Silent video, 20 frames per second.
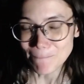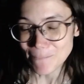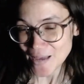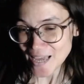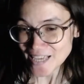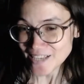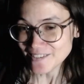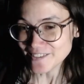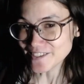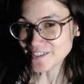
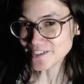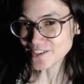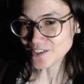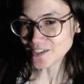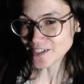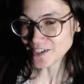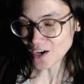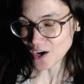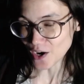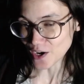
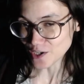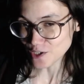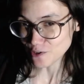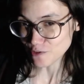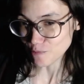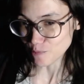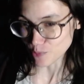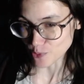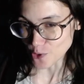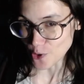basically kind
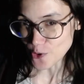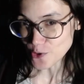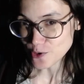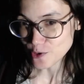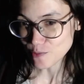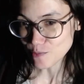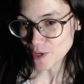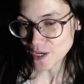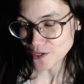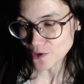of
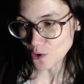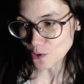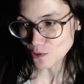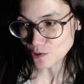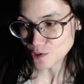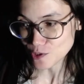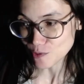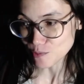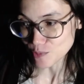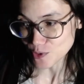broke my
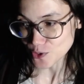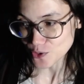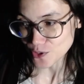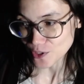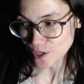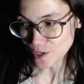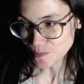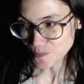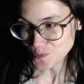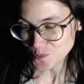old
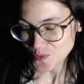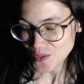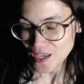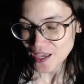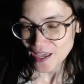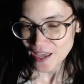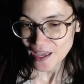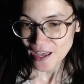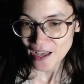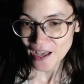computer,
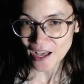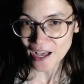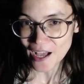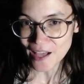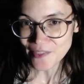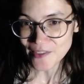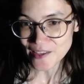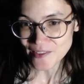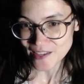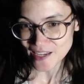
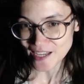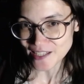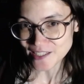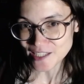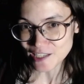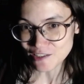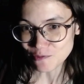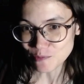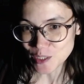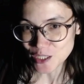and then they had to
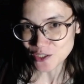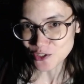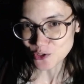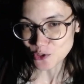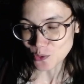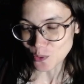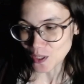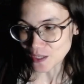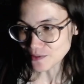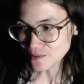give me a
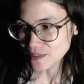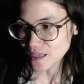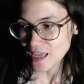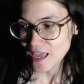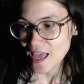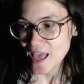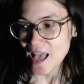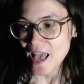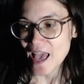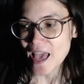new one,
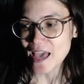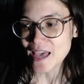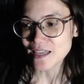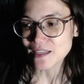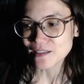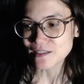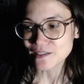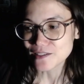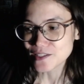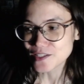
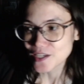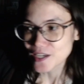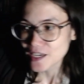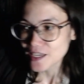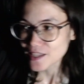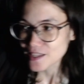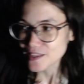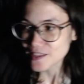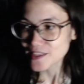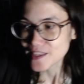and
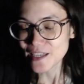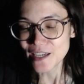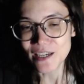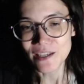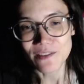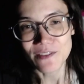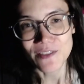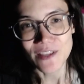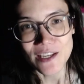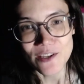
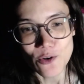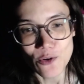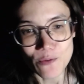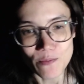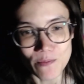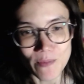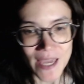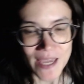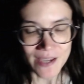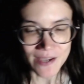they
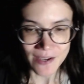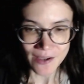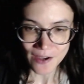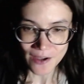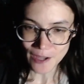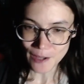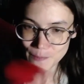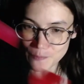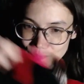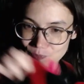don't make,
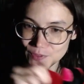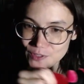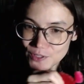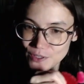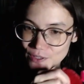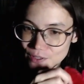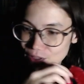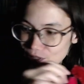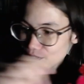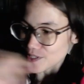
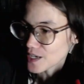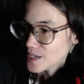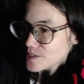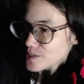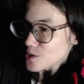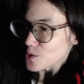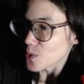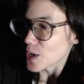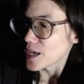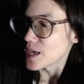sorry, this
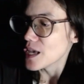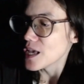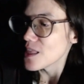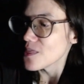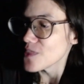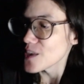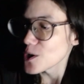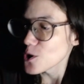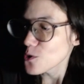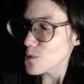guy's in the way,
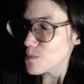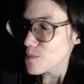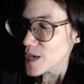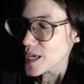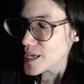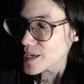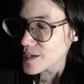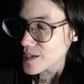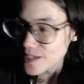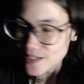they don't
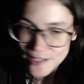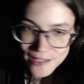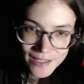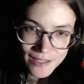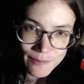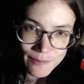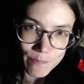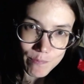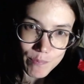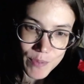make
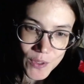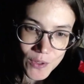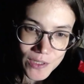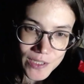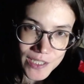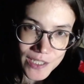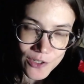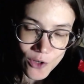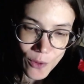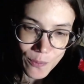
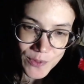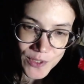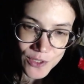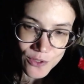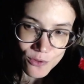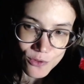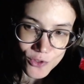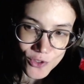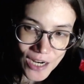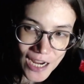built-in
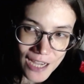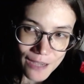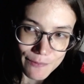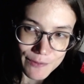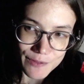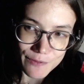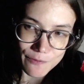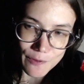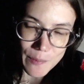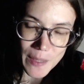optical
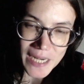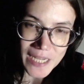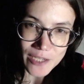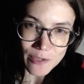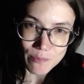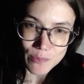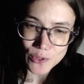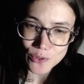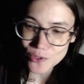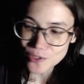drives for many
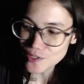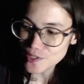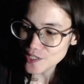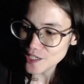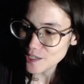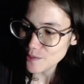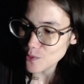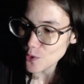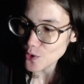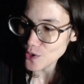computers
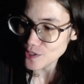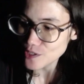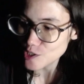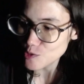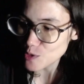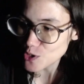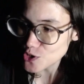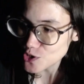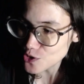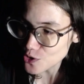anymore, and
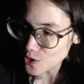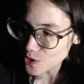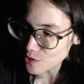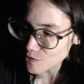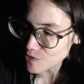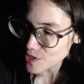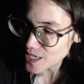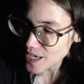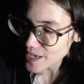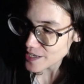especially not
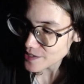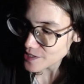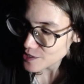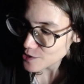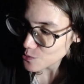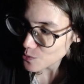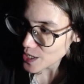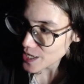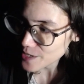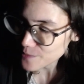of the
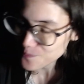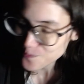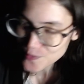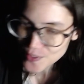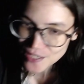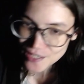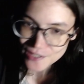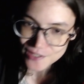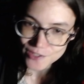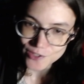Alienware,
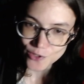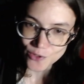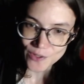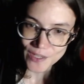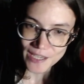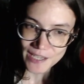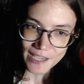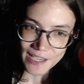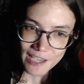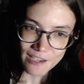so
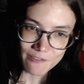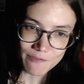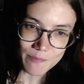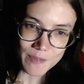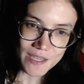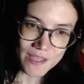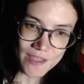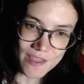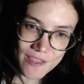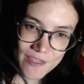they gave
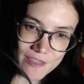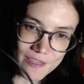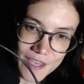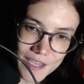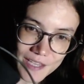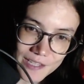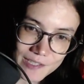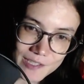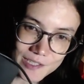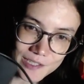me
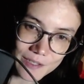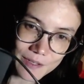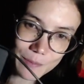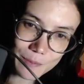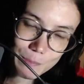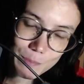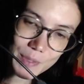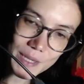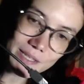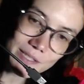this
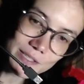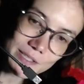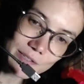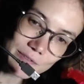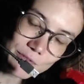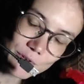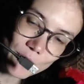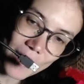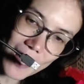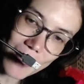piece
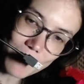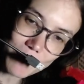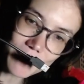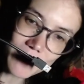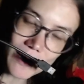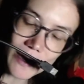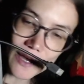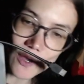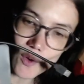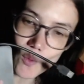of crap,
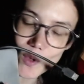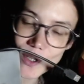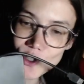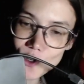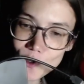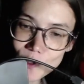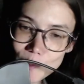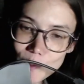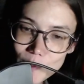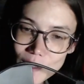which
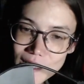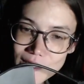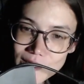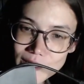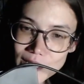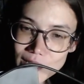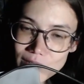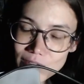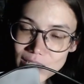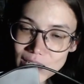only
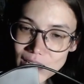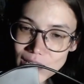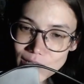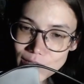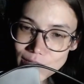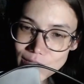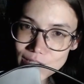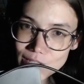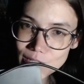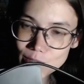plays
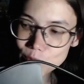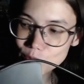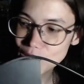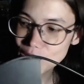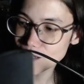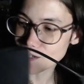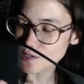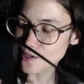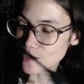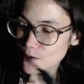DVDs, it doesn't
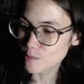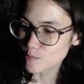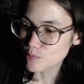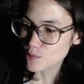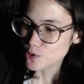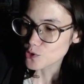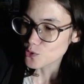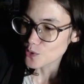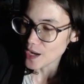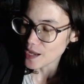play
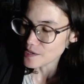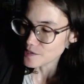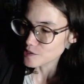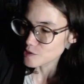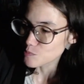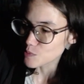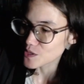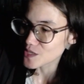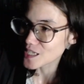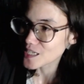
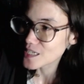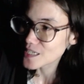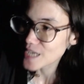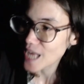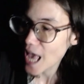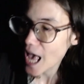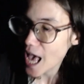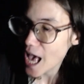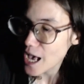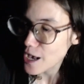Blu-rays, but they
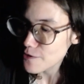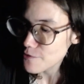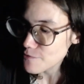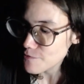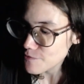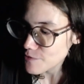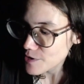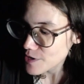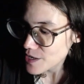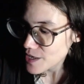didn't
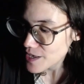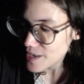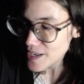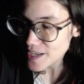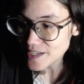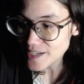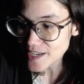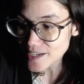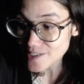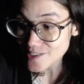have
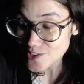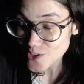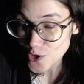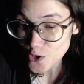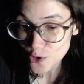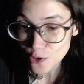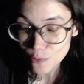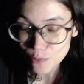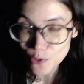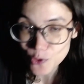an
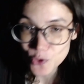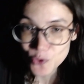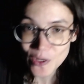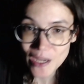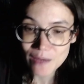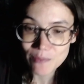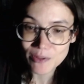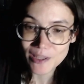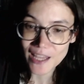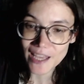external
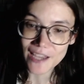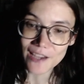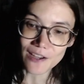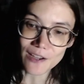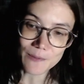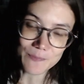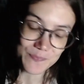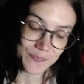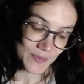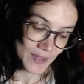Blu-ray
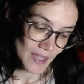player,